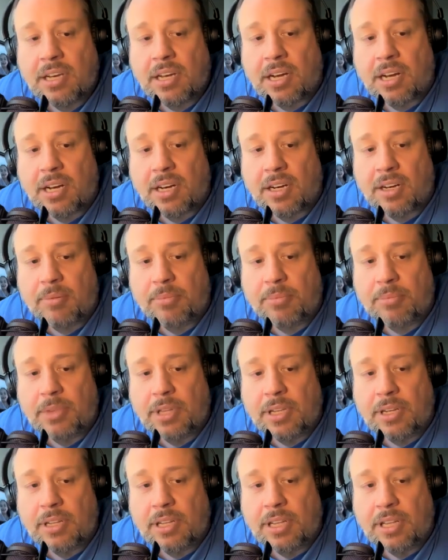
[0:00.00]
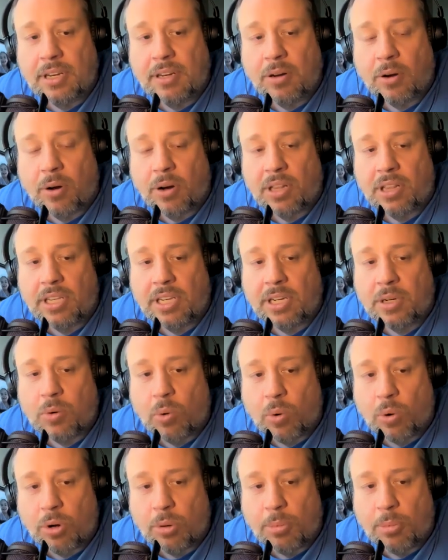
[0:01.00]
that are elite
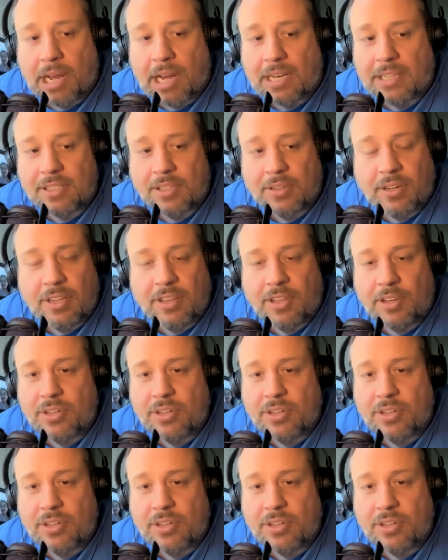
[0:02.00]
quarterbacks, they're